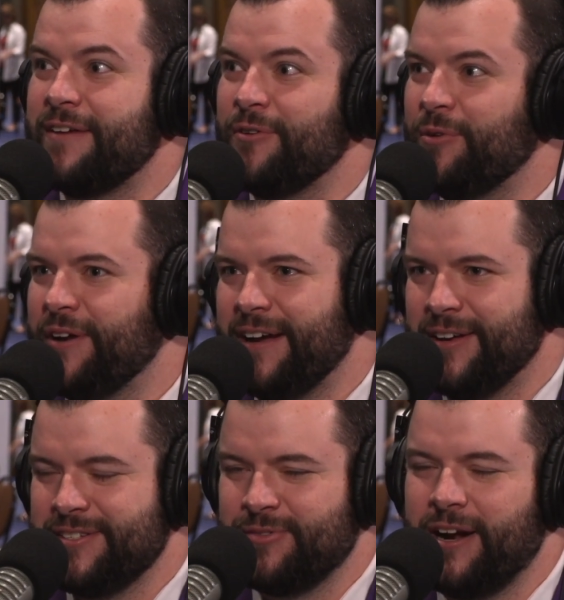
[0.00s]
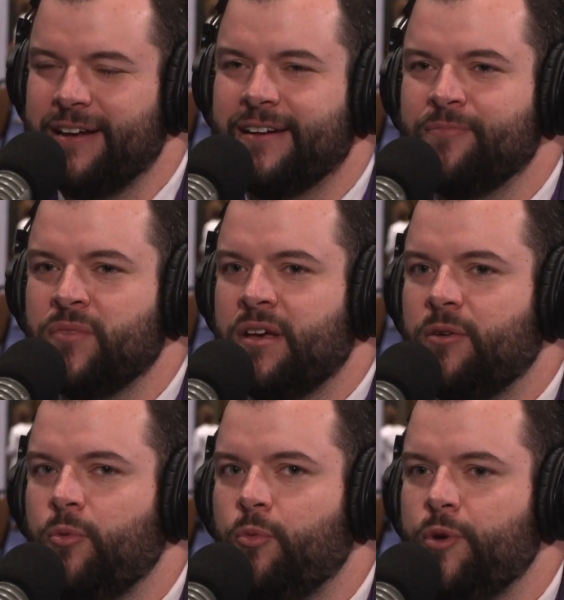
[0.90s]
There's everyone else, right?
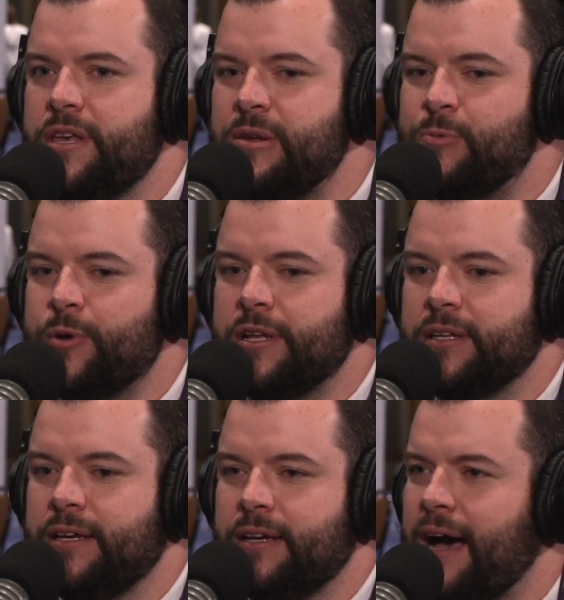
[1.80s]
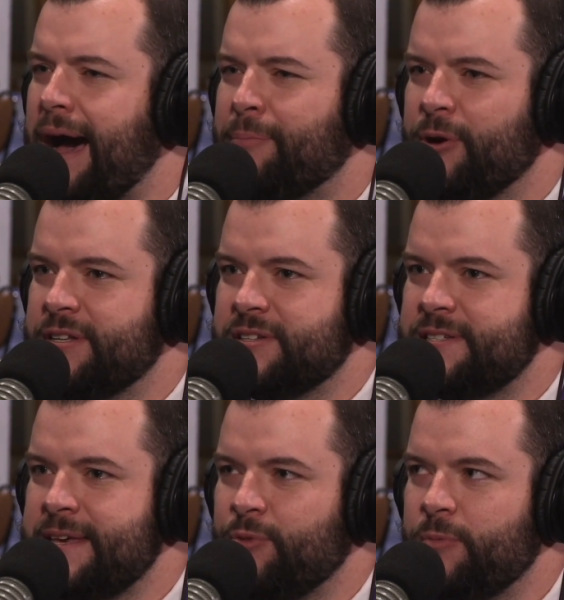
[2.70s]
We really operate as a
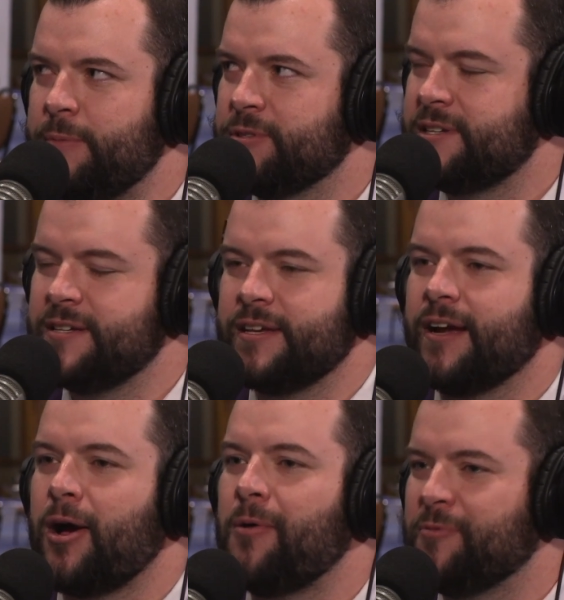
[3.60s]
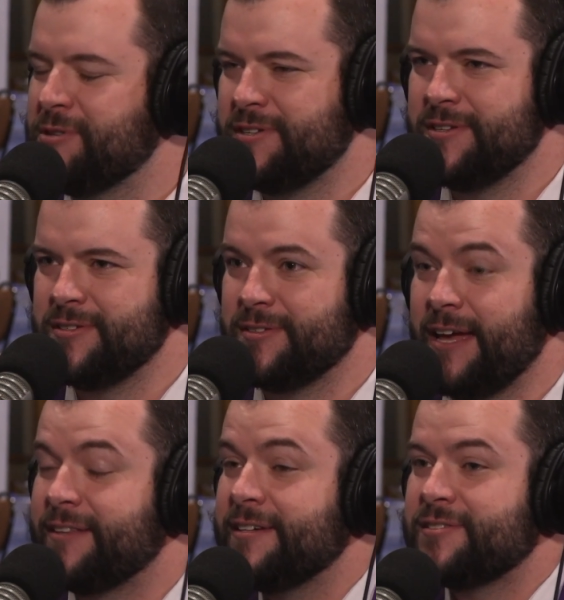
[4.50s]
team. When people see us at conferences
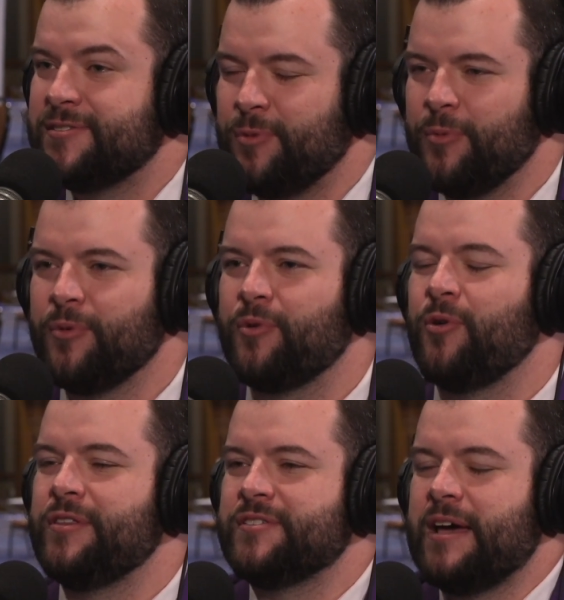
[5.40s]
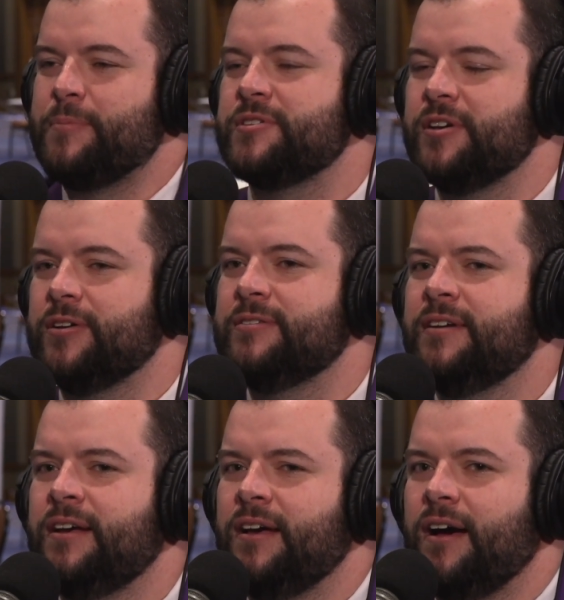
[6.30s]
like this, where we're recording this episode,
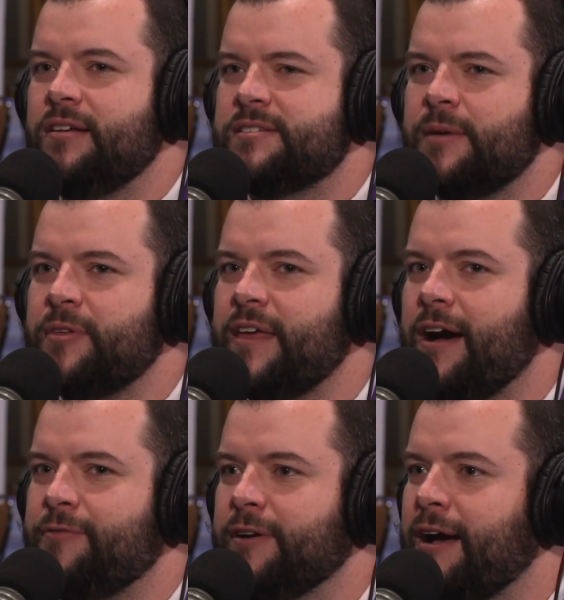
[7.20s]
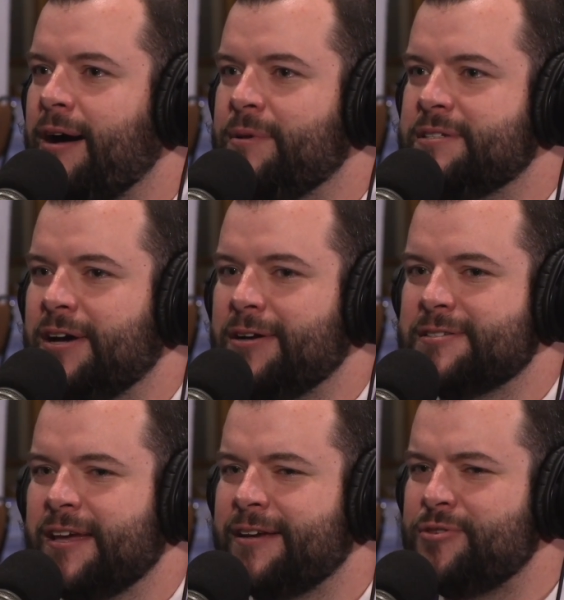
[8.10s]
something they often comment on
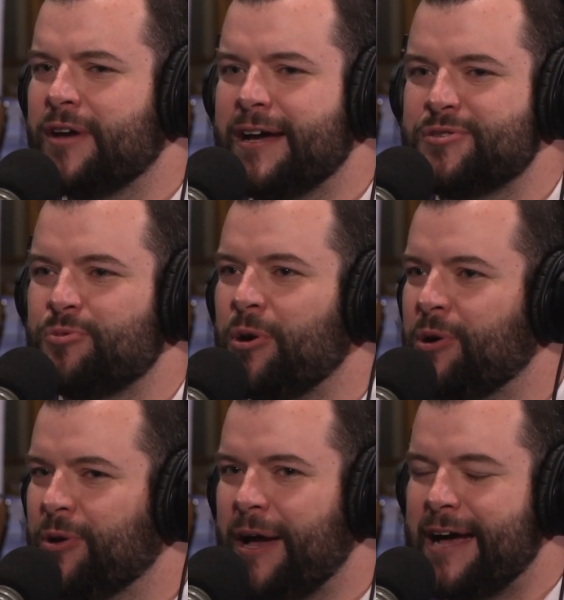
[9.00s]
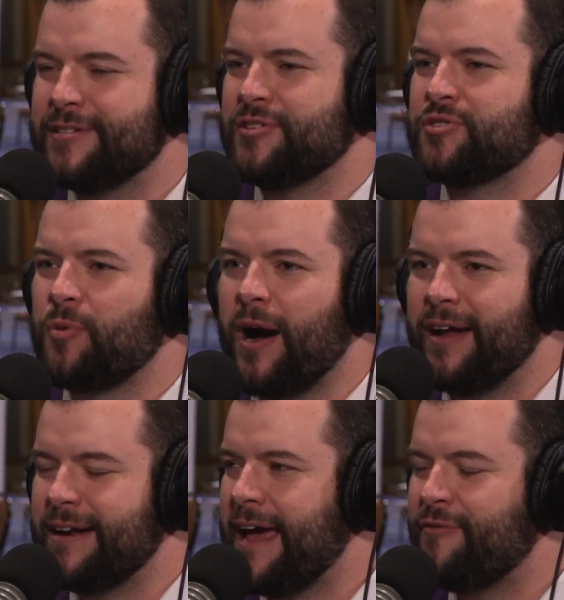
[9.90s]
is you guys roll as a
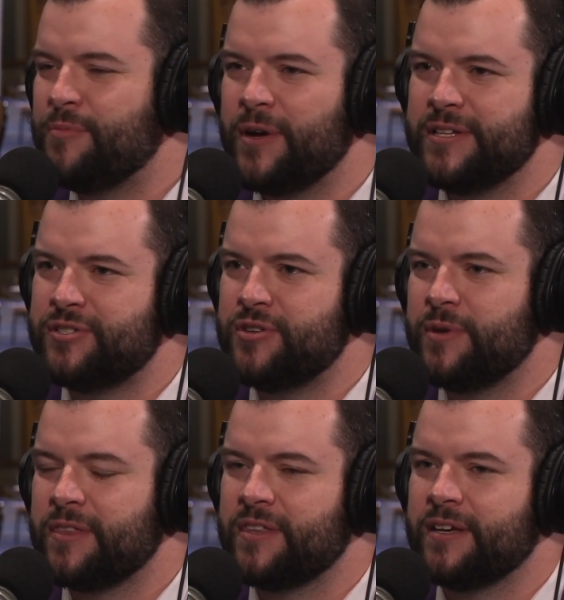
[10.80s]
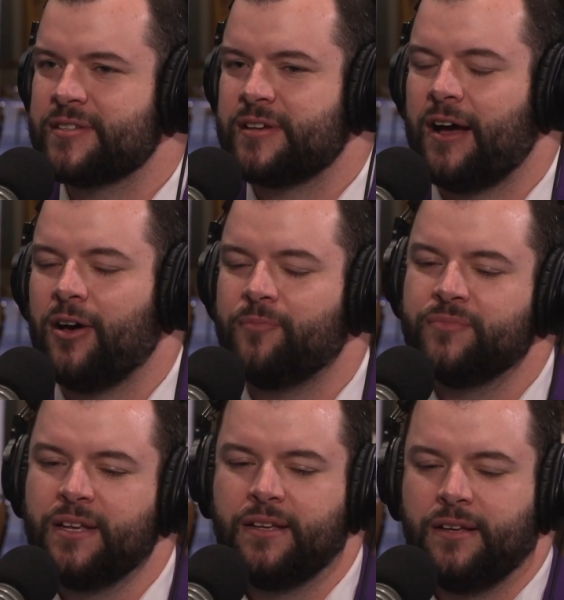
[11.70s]
squad and everybody's doing things.
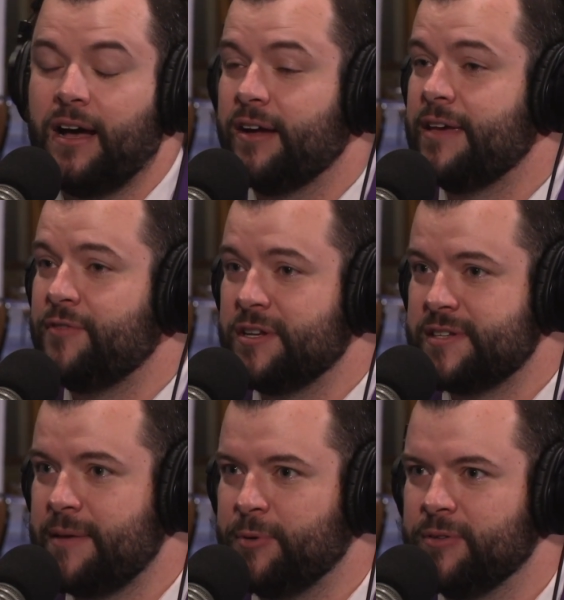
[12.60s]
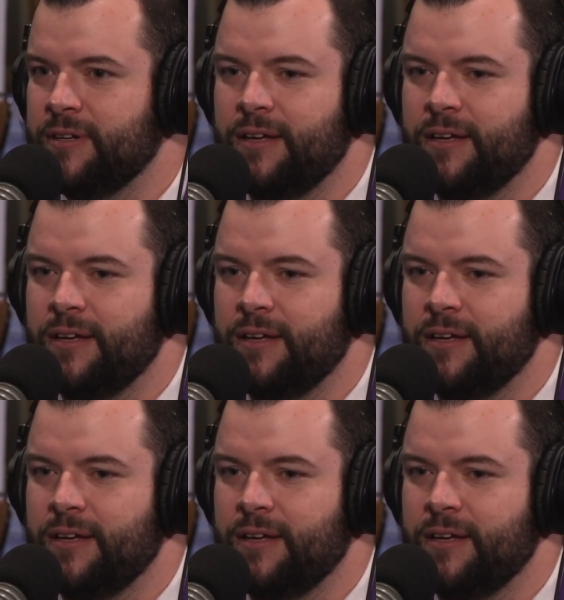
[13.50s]
I'll give an example.